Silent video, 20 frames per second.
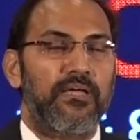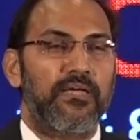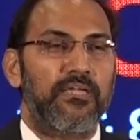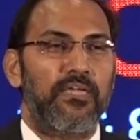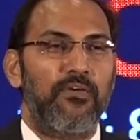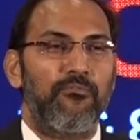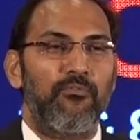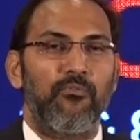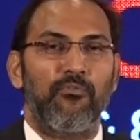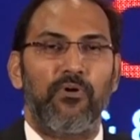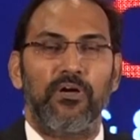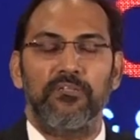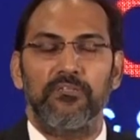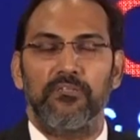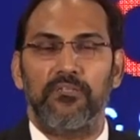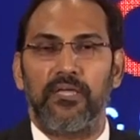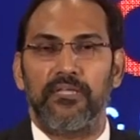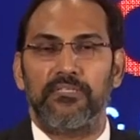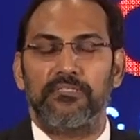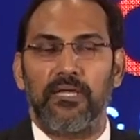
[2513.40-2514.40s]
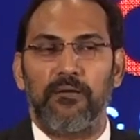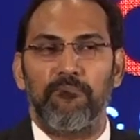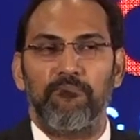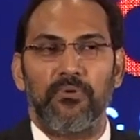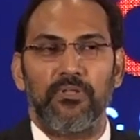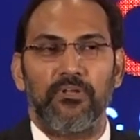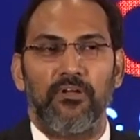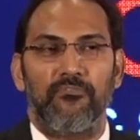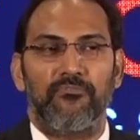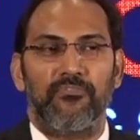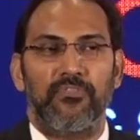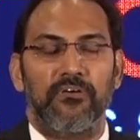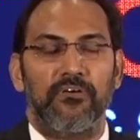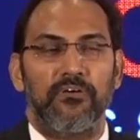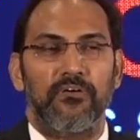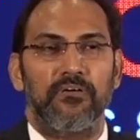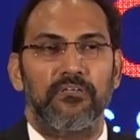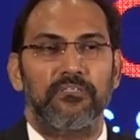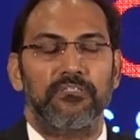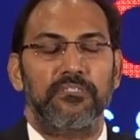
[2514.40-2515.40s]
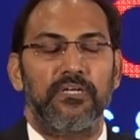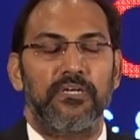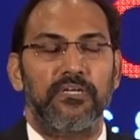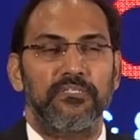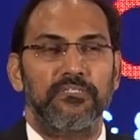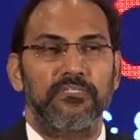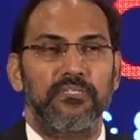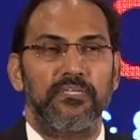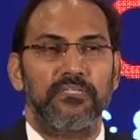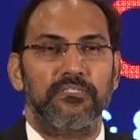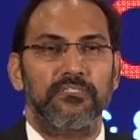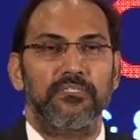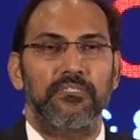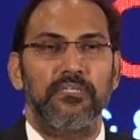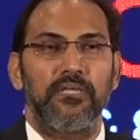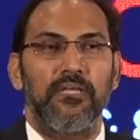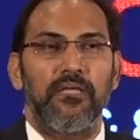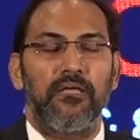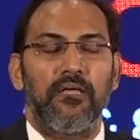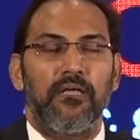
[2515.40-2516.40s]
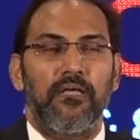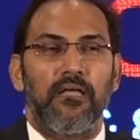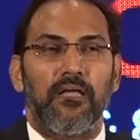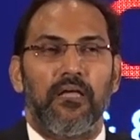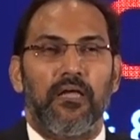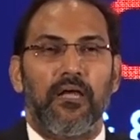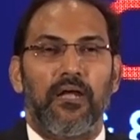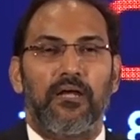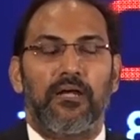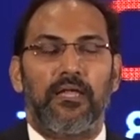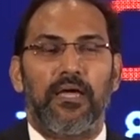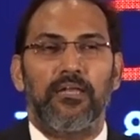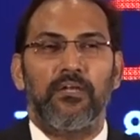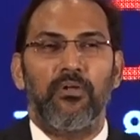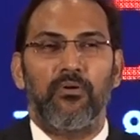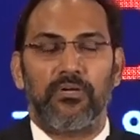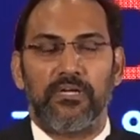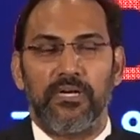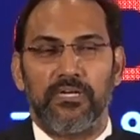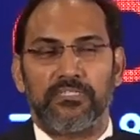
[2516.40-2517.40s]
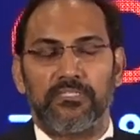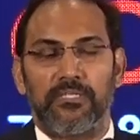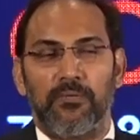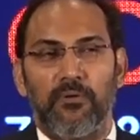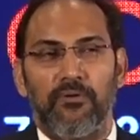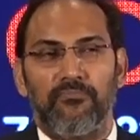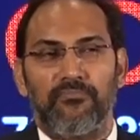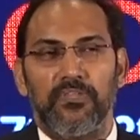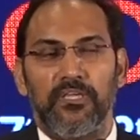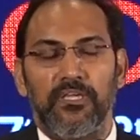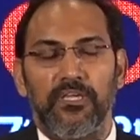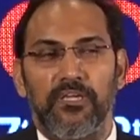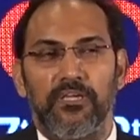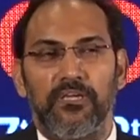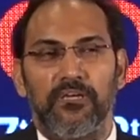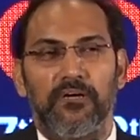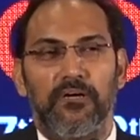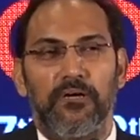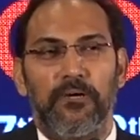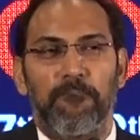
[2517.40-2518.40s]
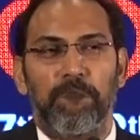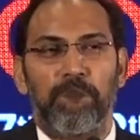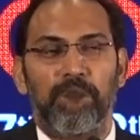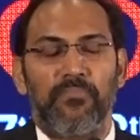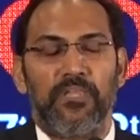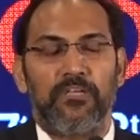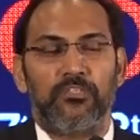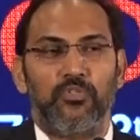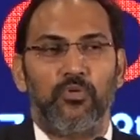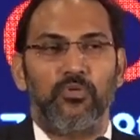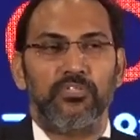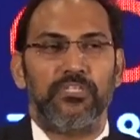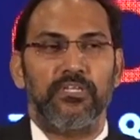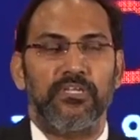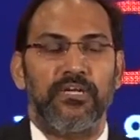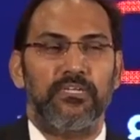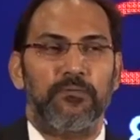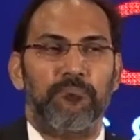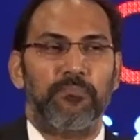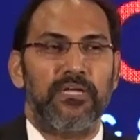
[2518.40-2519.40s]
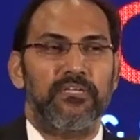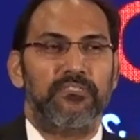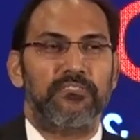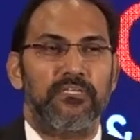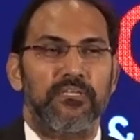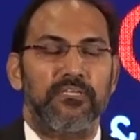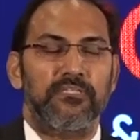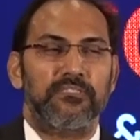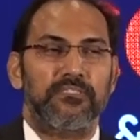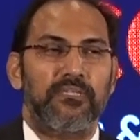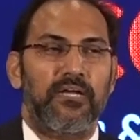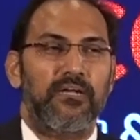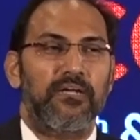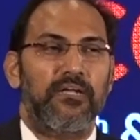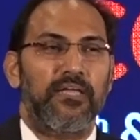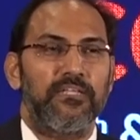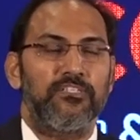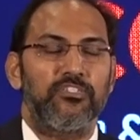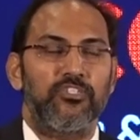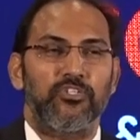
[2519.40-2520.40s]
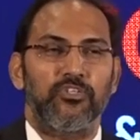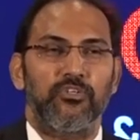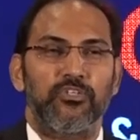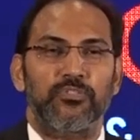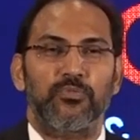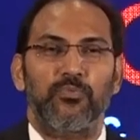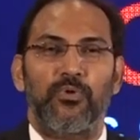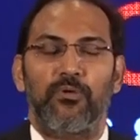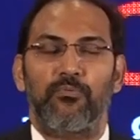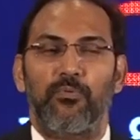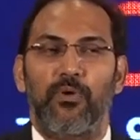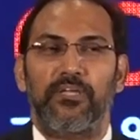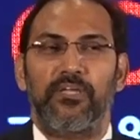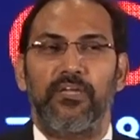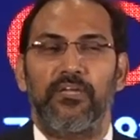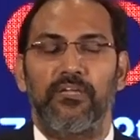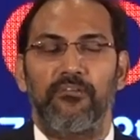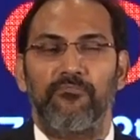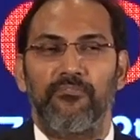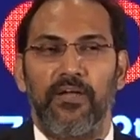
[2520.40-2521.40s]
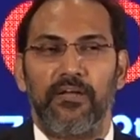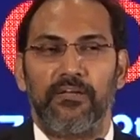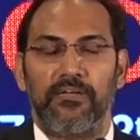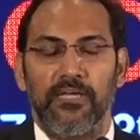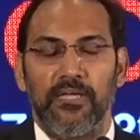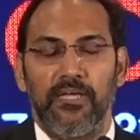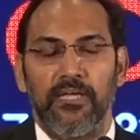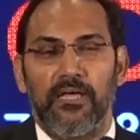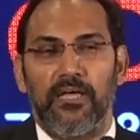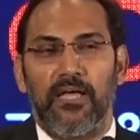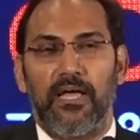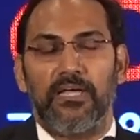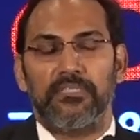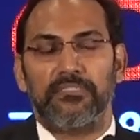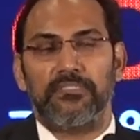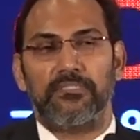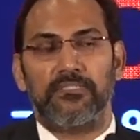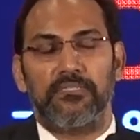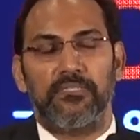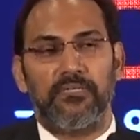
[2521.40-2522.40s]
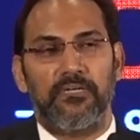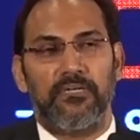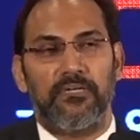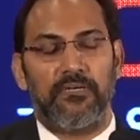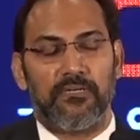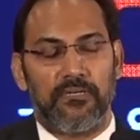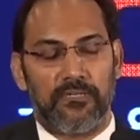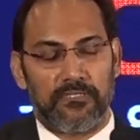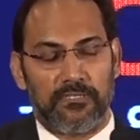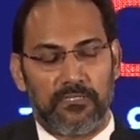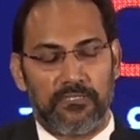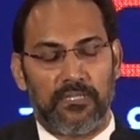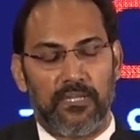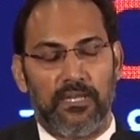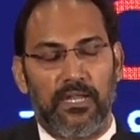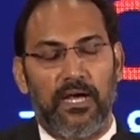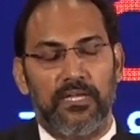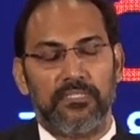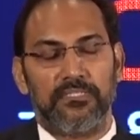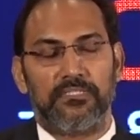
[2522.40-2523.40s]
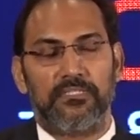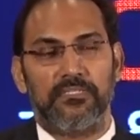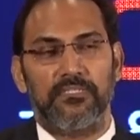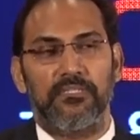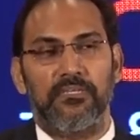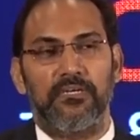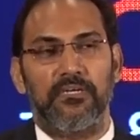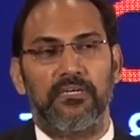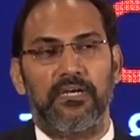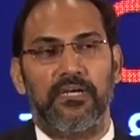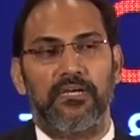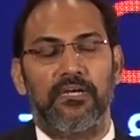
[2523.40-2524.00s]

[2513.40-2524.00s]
I give you one example of the statistics. And I looked at some of the social enterprises and NGOs who are working. In fact, as the last year